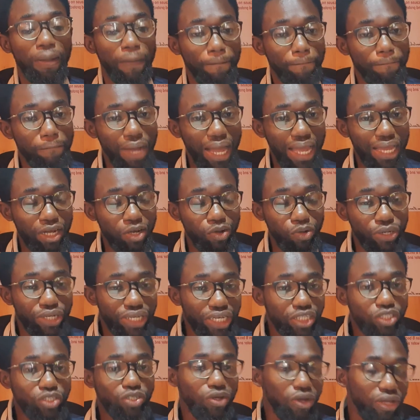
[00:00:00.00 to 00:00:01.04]
My
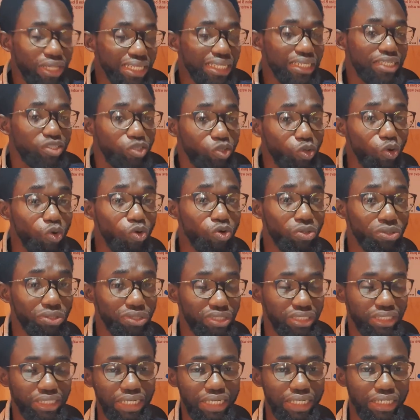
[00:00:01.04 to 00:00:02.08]
location is Ogun
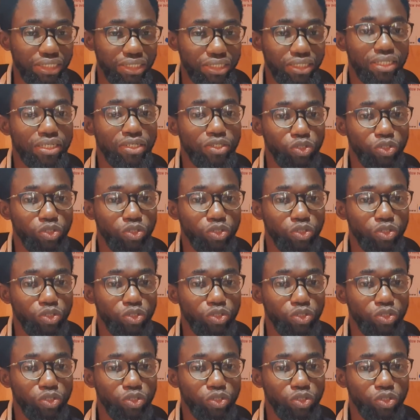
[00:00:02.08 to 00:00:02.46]
State.